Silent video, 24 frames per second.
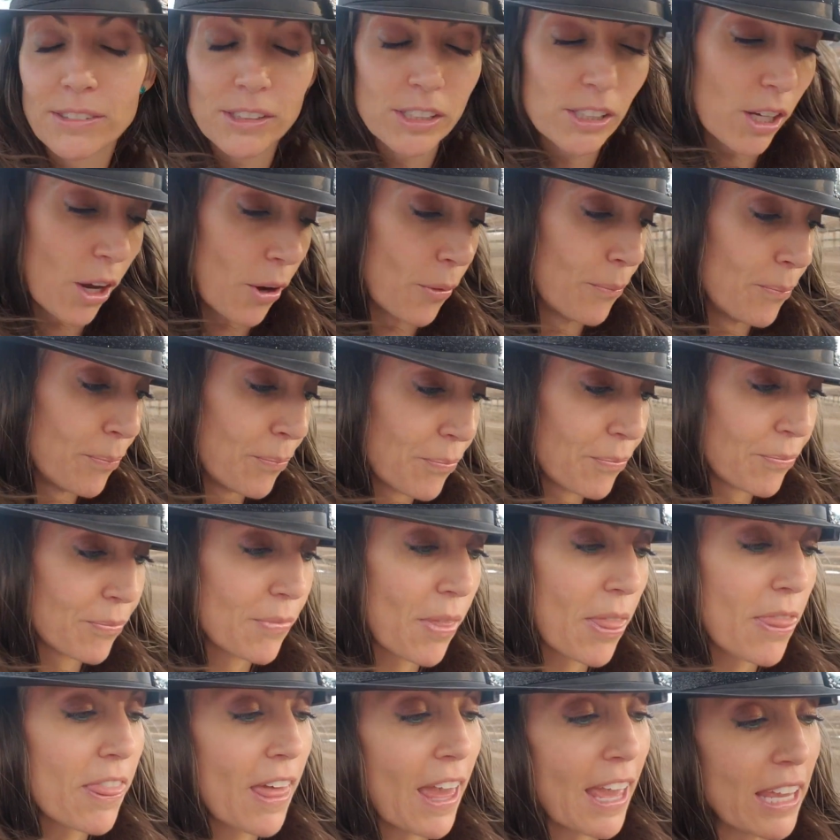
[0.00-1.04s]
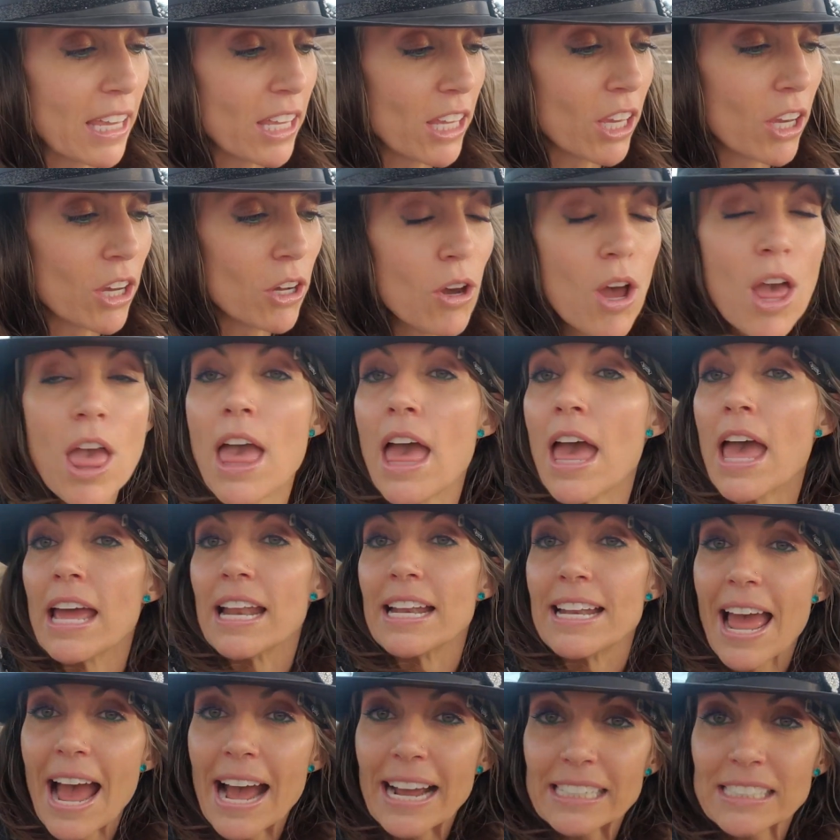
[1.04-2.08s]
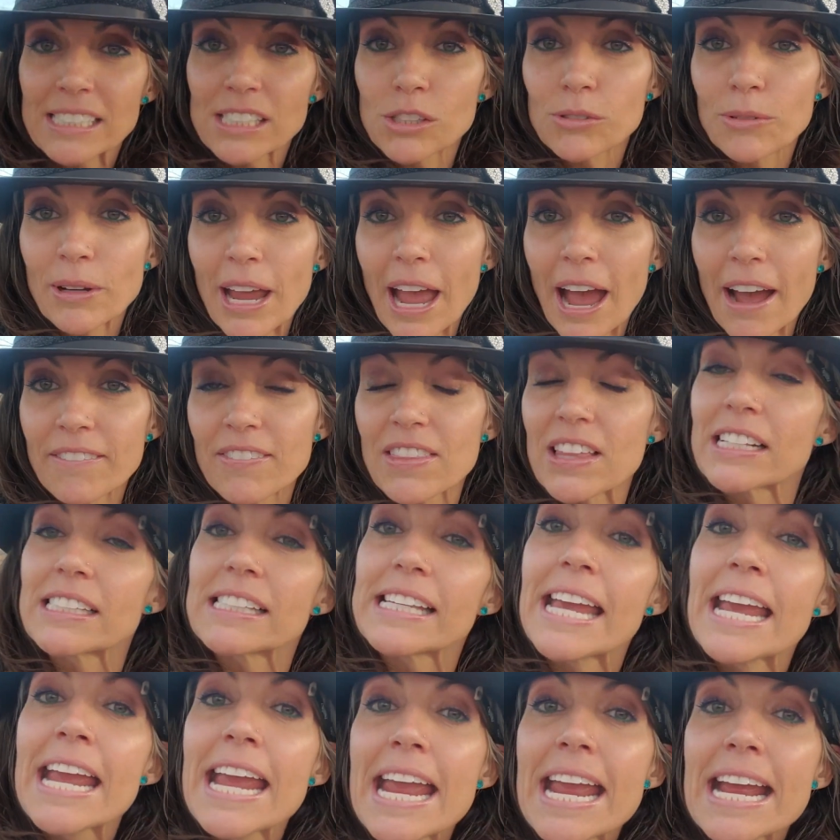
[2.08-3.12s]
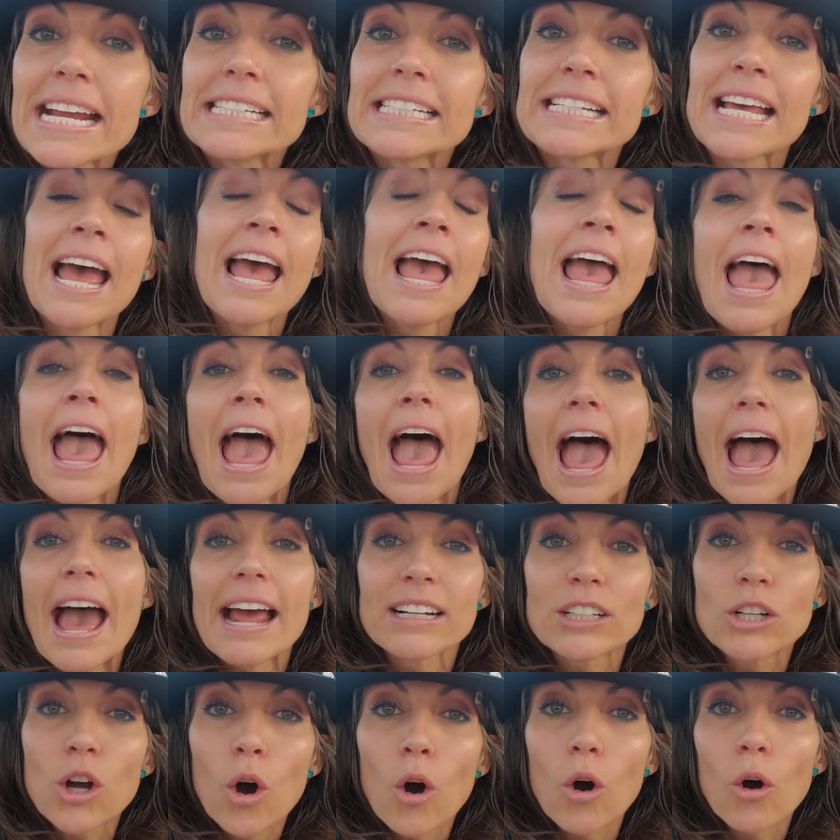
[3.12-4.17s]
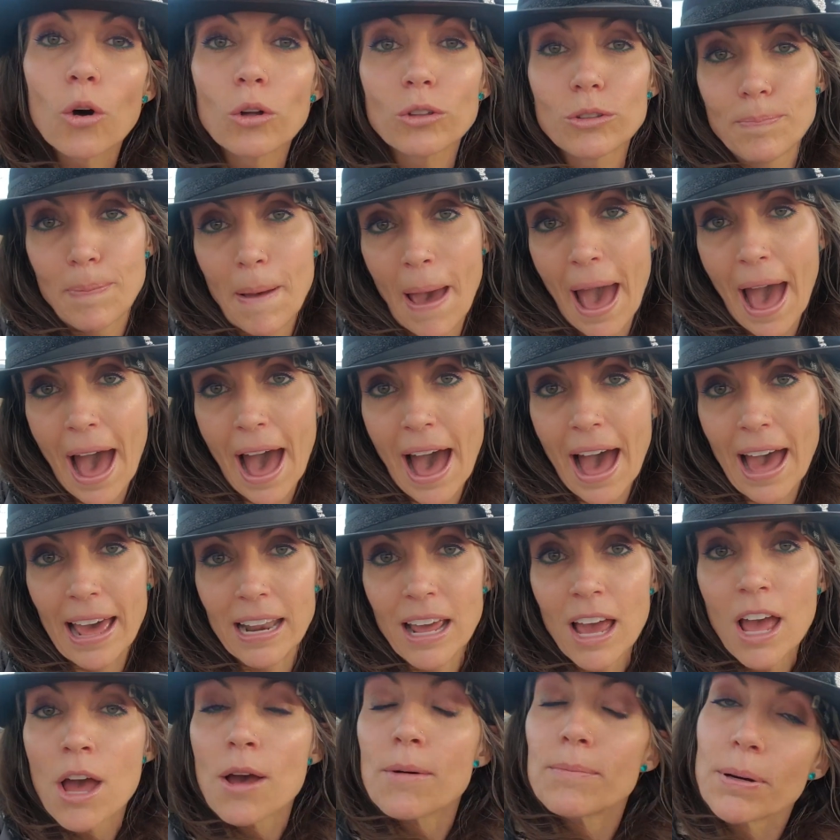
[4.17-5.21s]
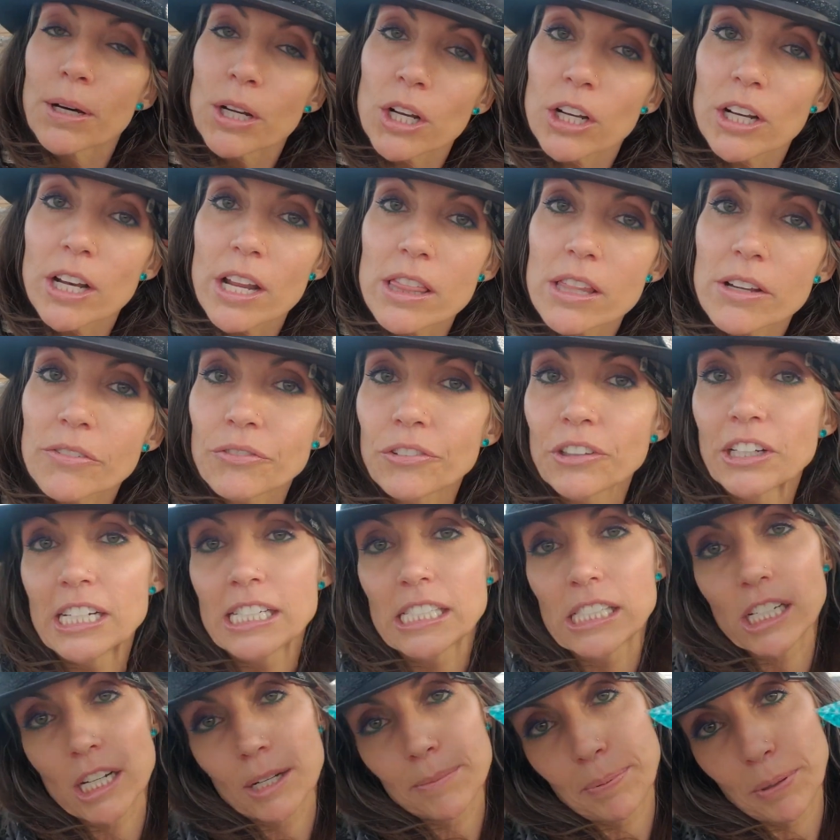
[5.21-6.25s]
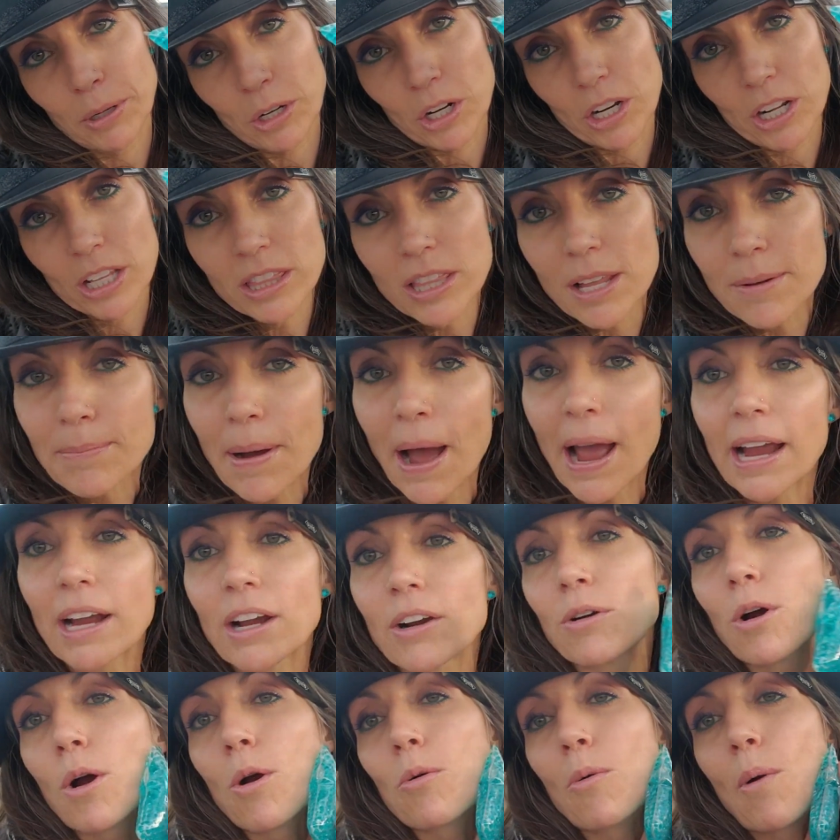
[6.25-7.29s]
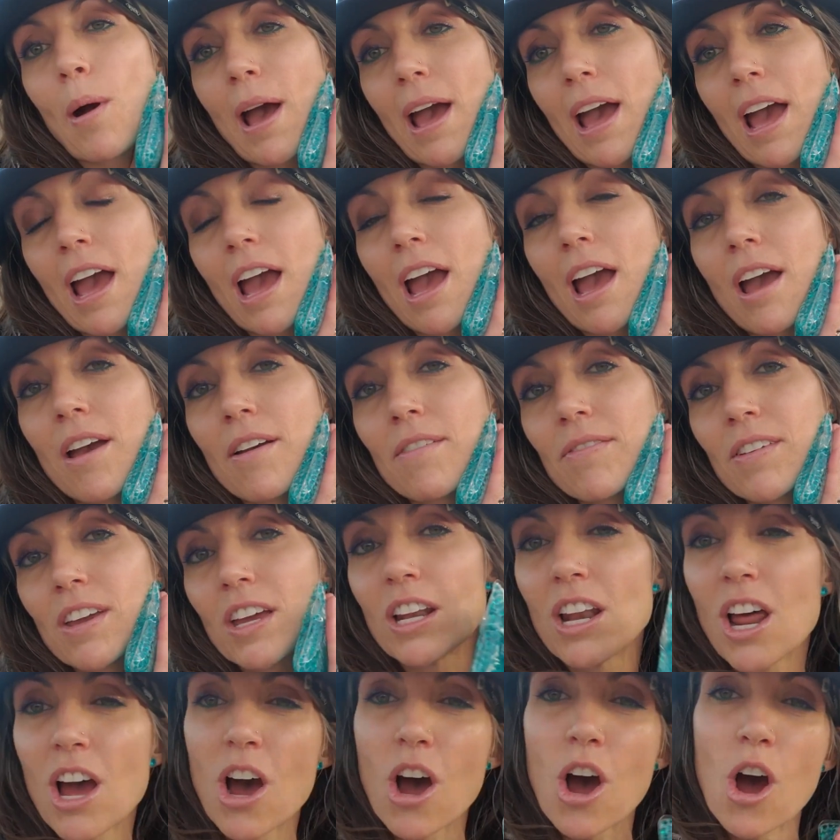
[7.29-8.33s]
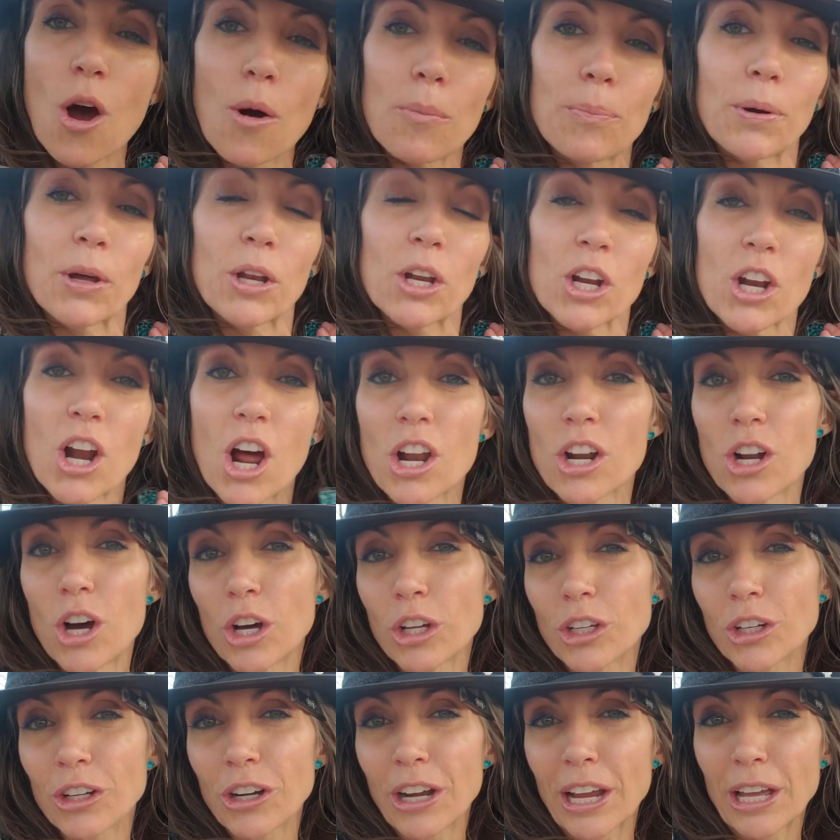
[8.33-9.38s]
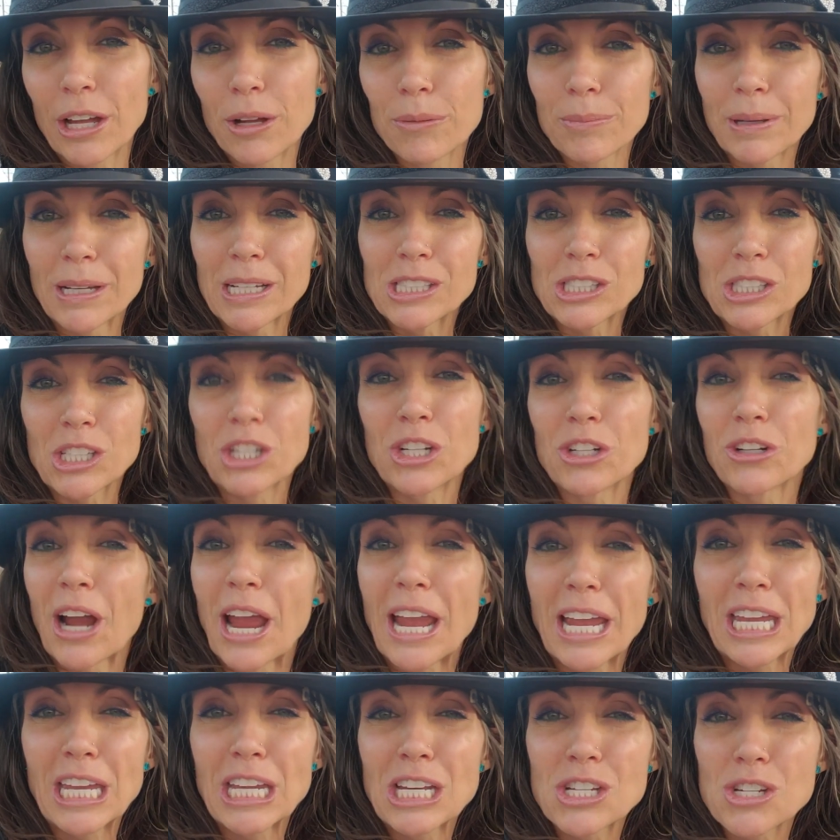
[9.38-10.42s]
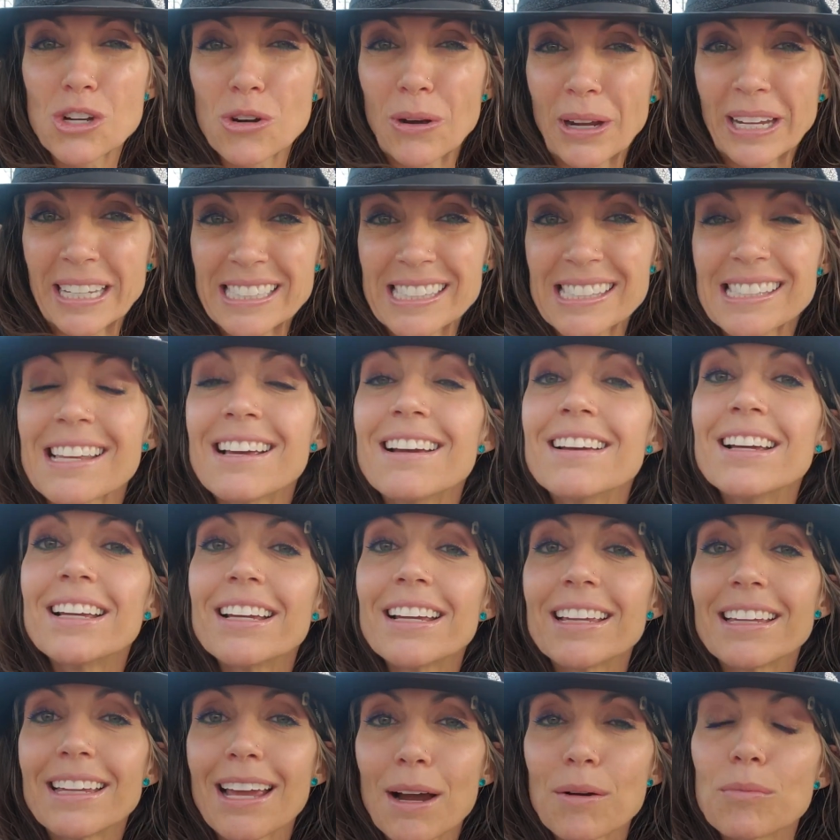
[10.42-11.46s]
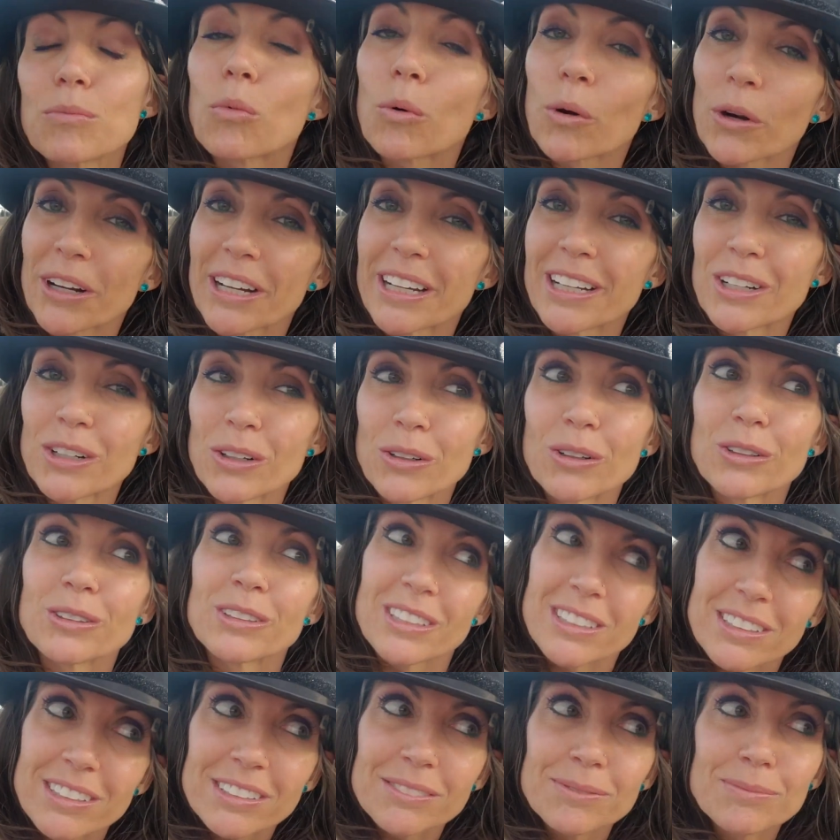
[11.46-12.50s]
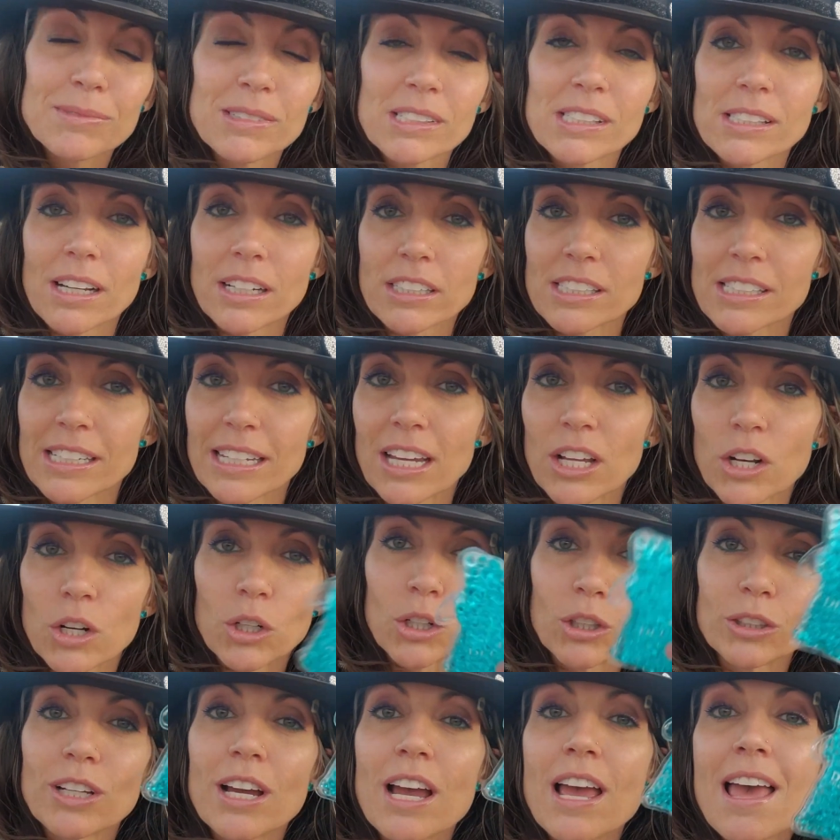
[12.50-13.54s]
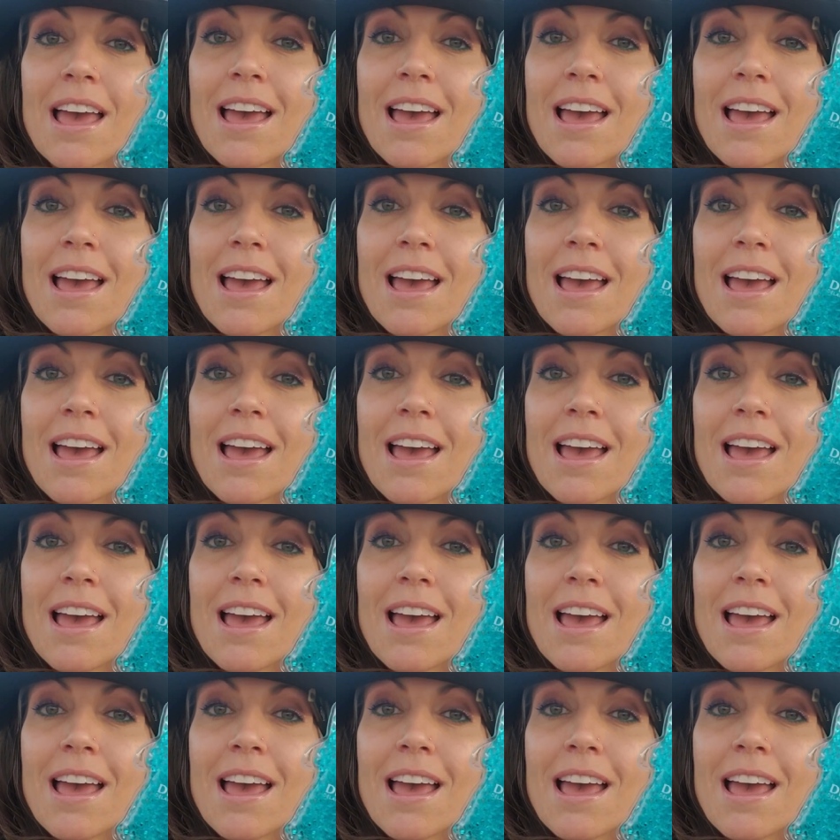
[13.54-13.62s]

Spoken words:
So, thank you. Next, we have this heat and cold pad. Put it in the freezer, put it in the microwave, put it on all your ailments and your achy joints. Yep, we're getting old. Sucks to get old.